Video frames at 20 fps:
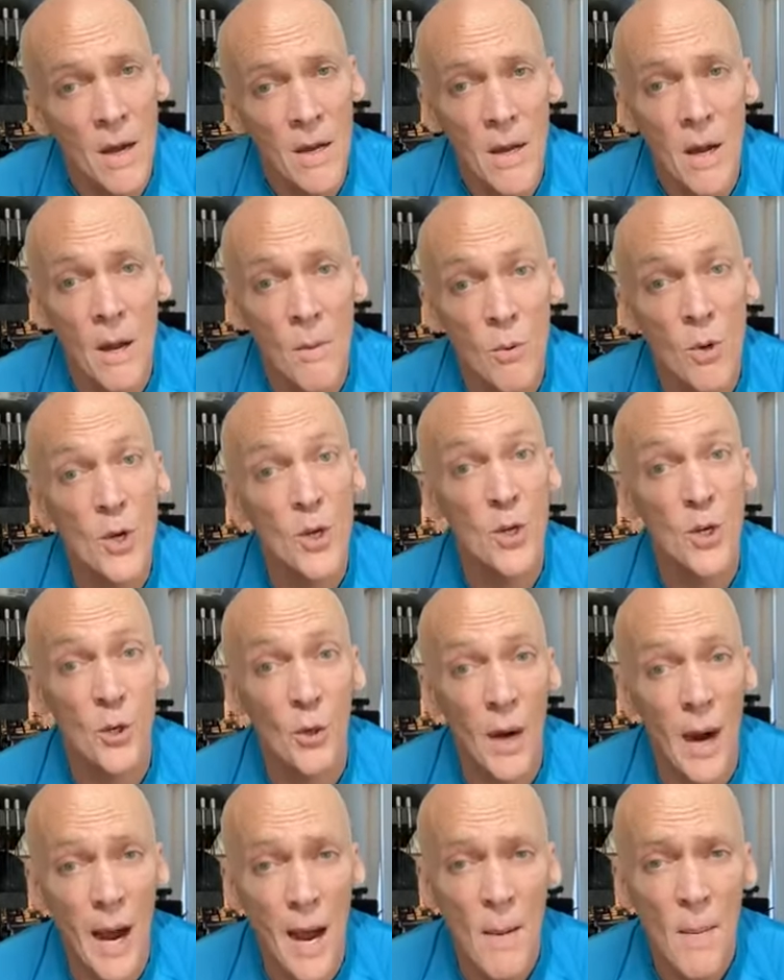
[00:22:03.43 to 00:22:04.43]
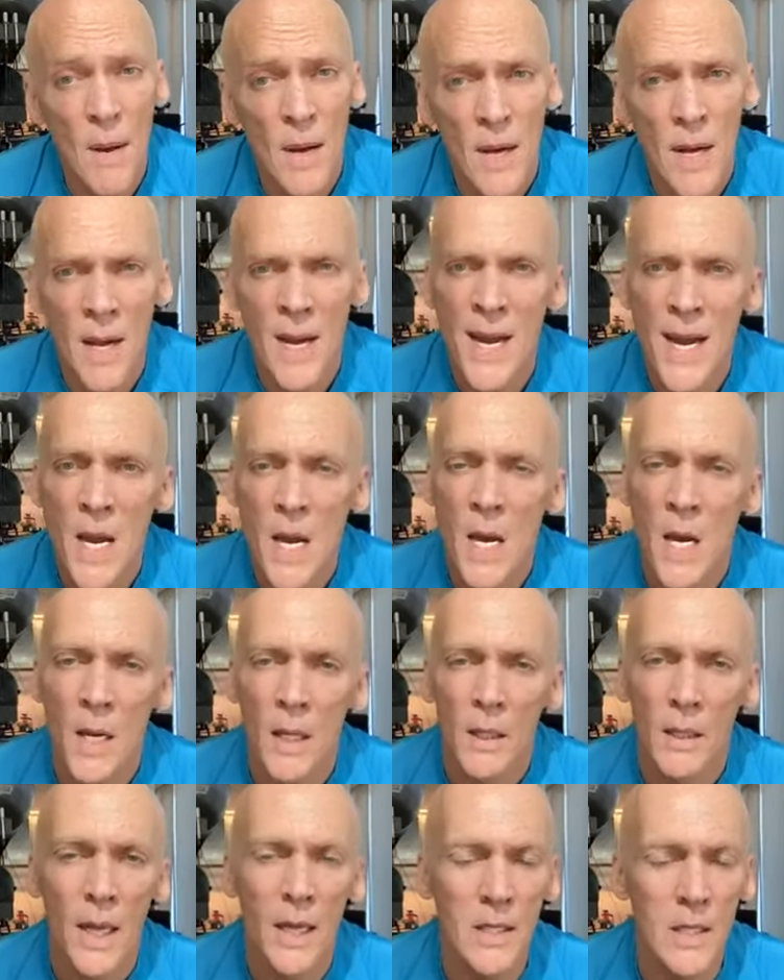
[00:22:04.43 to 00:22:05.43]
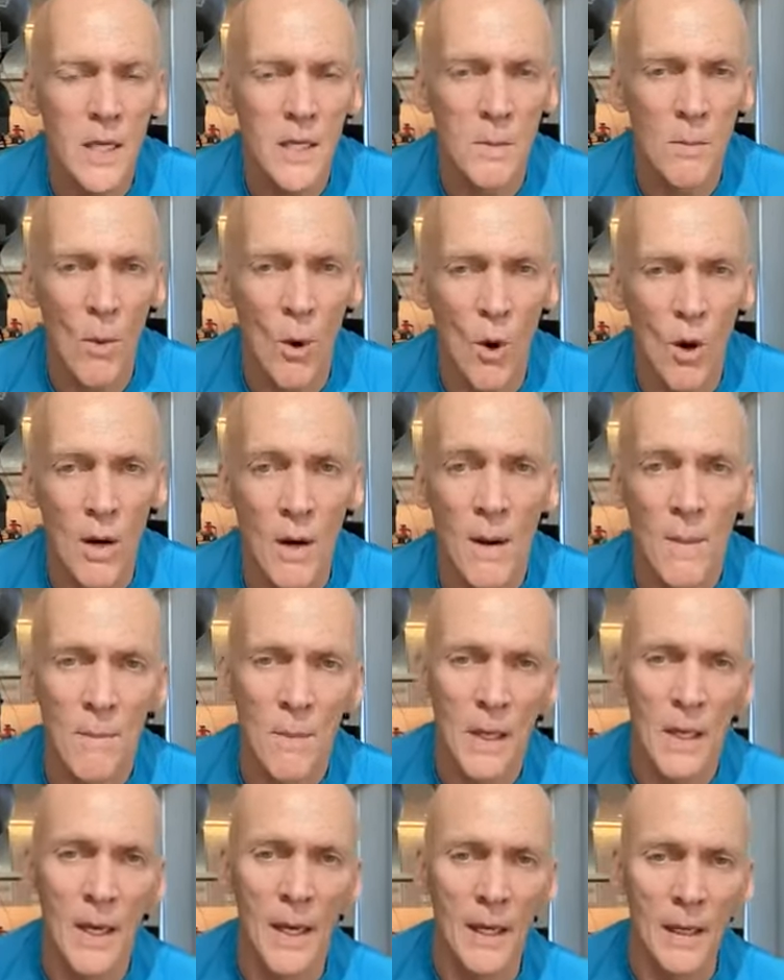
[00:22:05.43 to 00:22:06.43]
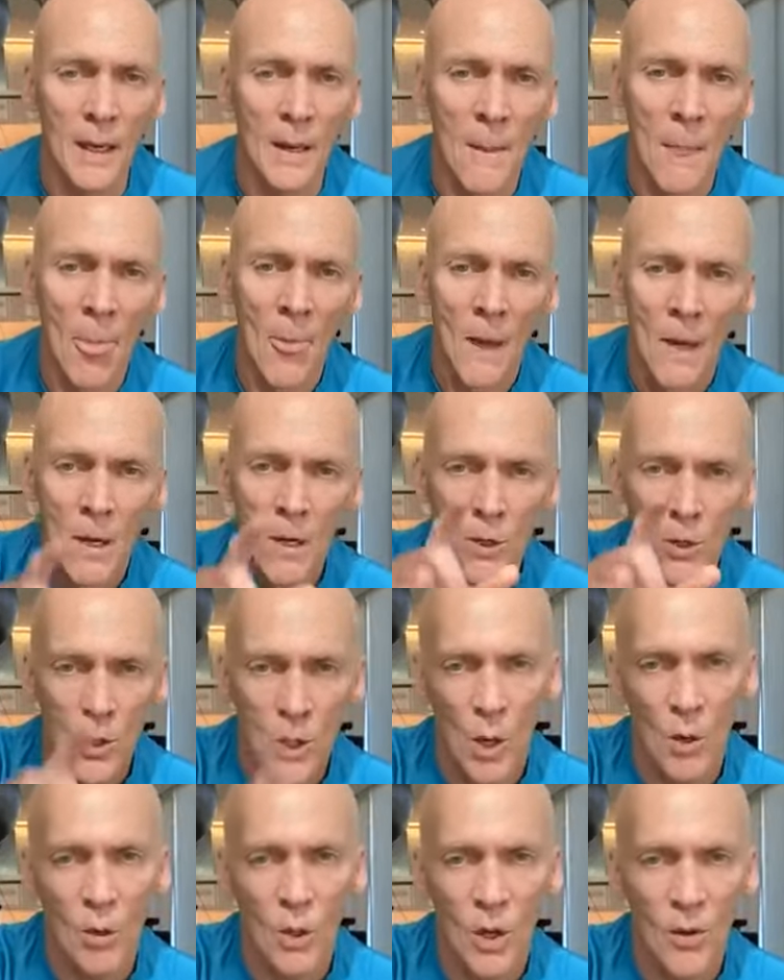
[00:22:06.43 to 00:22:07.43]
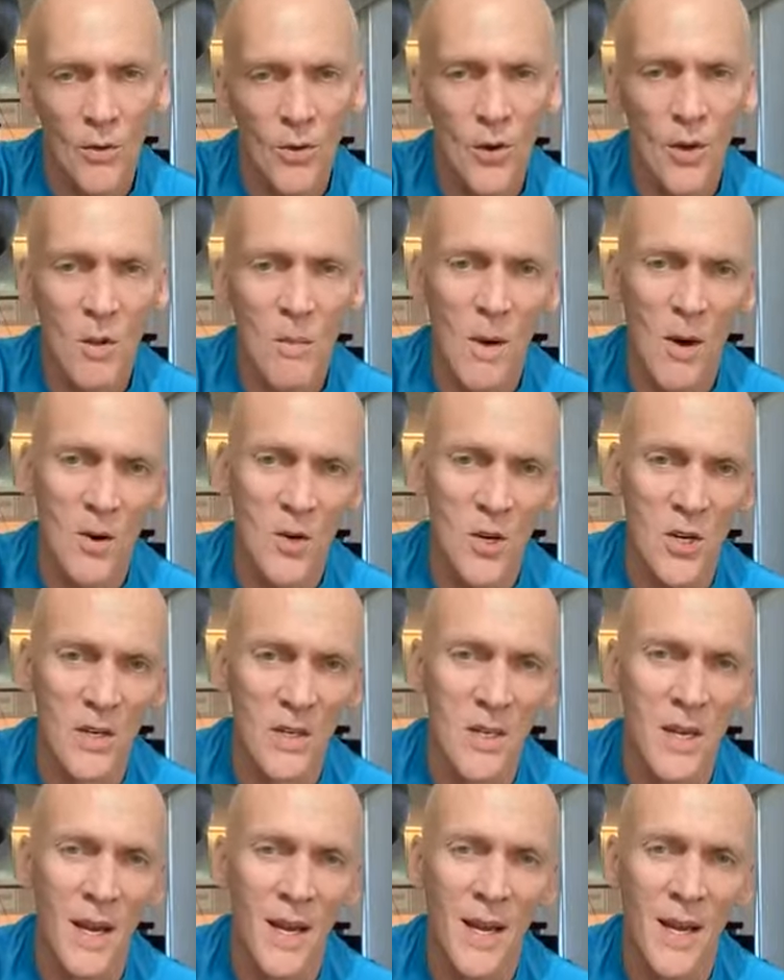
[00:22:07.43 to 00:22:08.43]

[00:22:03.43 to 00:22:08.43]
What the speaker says: prescribe, less is more, meaning don't go through the motions.